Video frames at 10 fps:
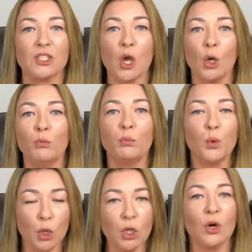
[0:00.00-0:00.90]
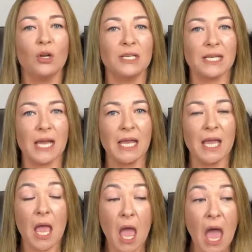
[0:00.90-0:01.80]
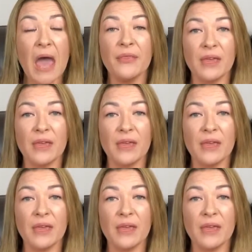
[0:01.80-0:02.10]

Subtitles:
Don't book your holiday and